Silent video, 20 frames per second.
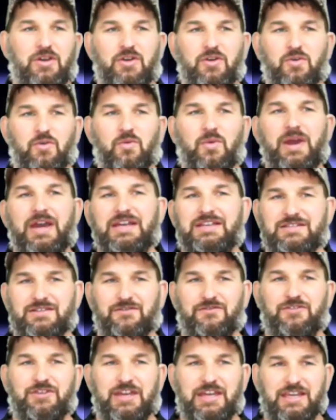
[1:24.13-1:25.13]
ways of
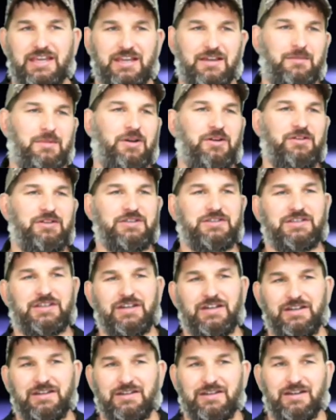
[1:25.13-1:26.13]
thinking about
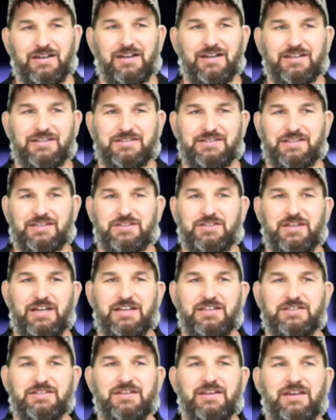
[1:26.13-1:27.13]
discuss, uh,
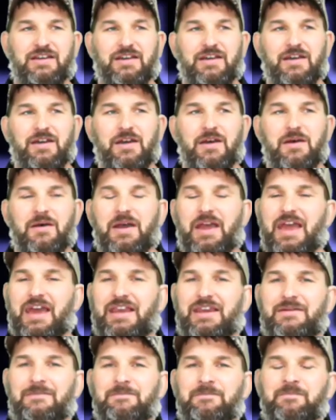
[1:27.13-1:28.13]
success.
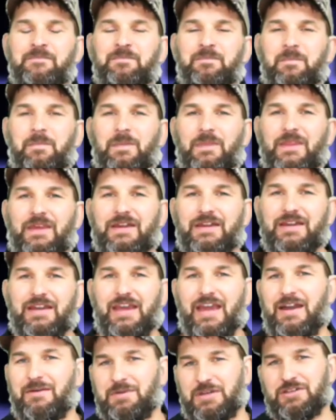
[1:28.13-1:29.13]
And
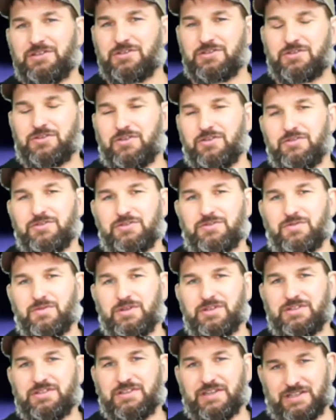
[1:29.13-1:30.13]
Ebenezer Scrooge
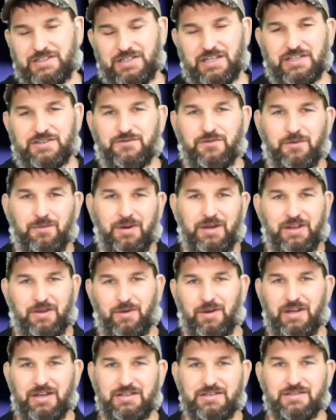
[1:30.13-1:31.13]
was successful money
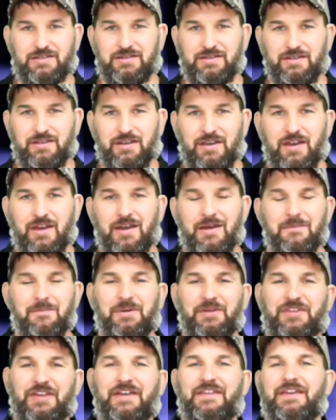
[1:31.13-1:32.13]
wise.
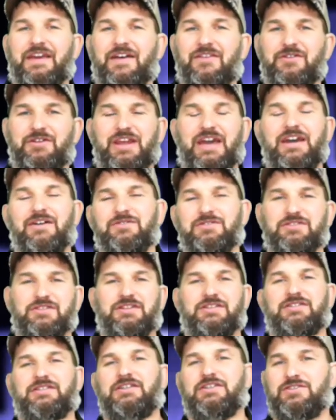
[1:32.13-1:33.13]
But then the other day, I was
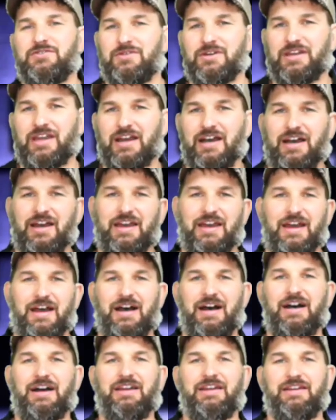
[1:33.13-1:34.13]
listening to a guy
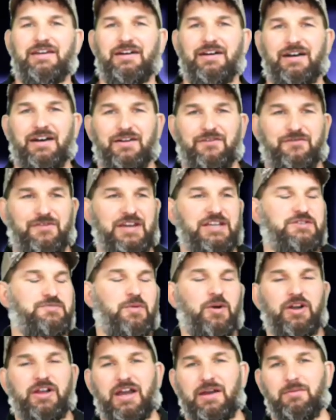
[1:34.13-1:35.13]
on uh,
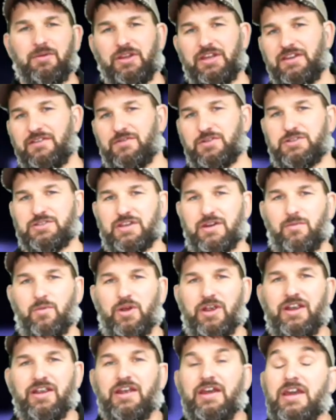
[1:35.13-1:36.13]
Facebook, I believe, or
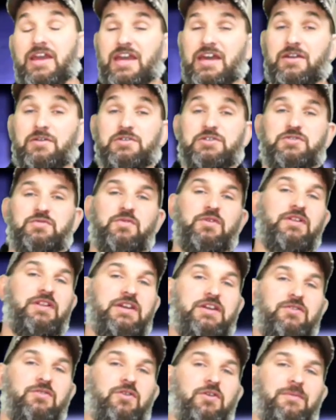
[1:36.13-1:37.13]
somewhere, and it was really
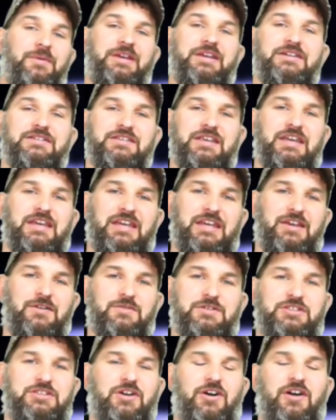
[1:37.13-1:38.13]
cool because he, he
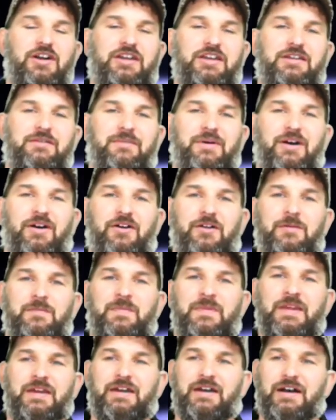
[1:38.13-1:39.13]
was talking about
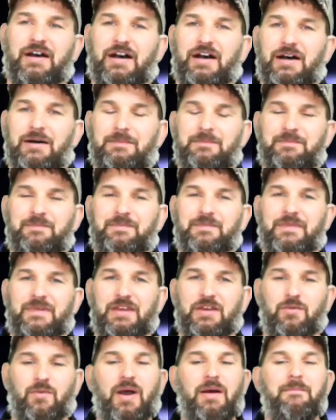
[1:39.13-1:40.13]
um, he
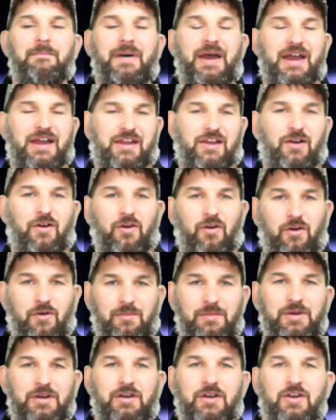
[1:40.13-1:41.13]
went back
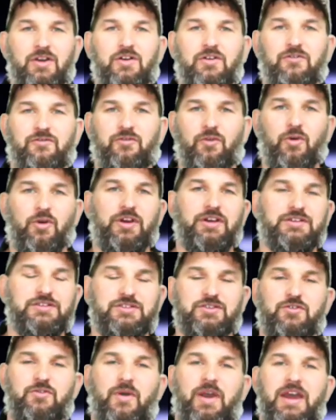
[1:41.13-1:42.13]
home for his
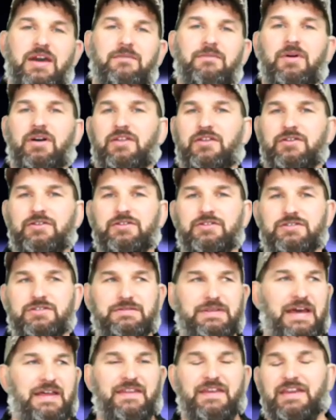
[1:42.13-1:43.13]
grandmother's,
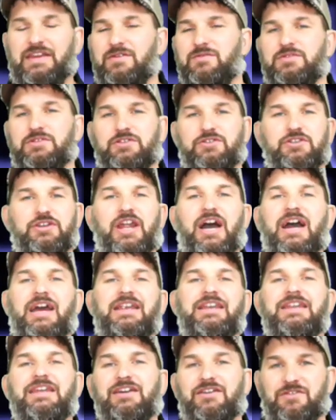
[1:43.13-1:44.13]
I think it was her
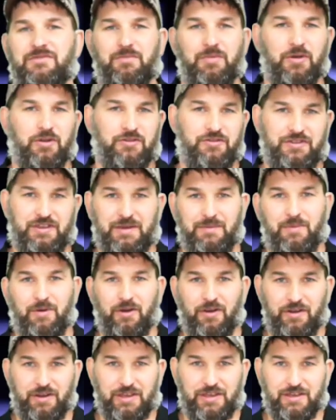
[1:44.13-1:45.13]
90th birthday
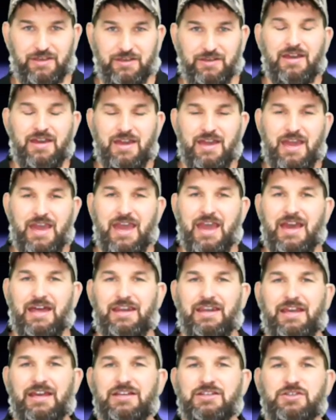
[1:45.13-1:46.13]
party. And
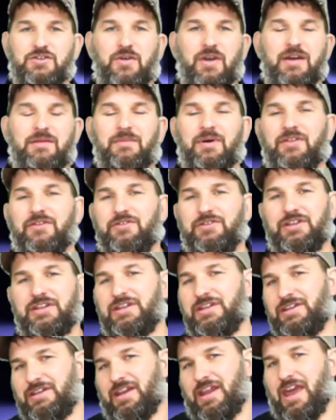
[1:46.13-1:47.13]
his grandmother
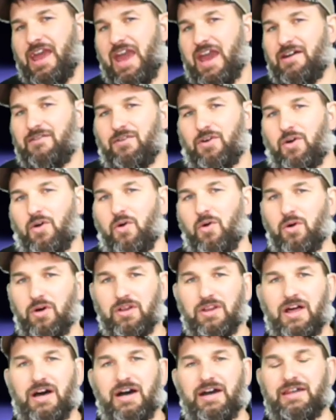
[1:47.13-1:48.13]
didn't have a whole
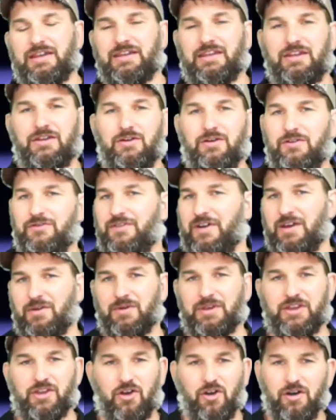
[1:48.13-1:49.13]
lot. You know, if I
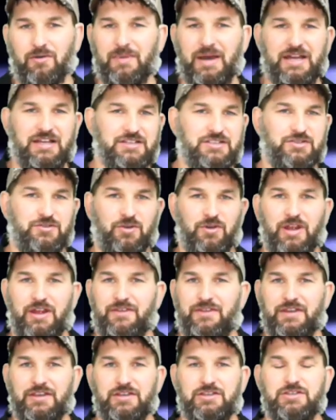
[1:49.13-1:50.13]
recall by his story, I
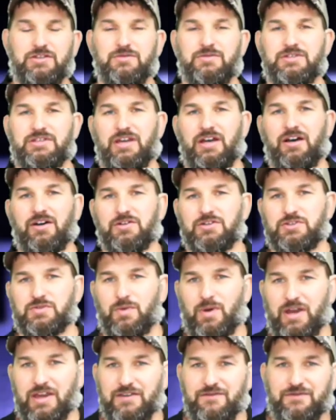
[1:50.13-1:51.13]
think she was a
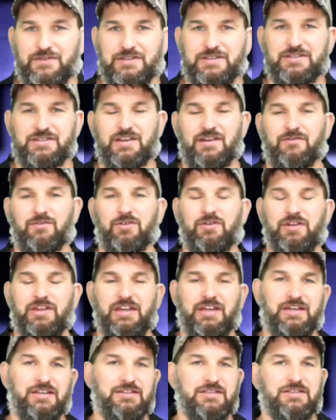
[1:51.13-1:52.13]
housewife and several
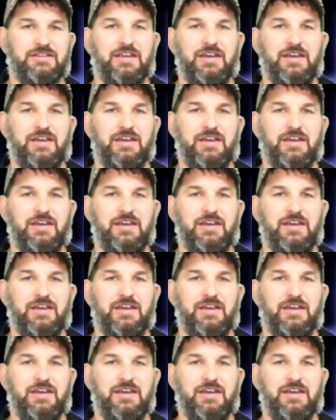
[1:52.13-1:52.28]
kids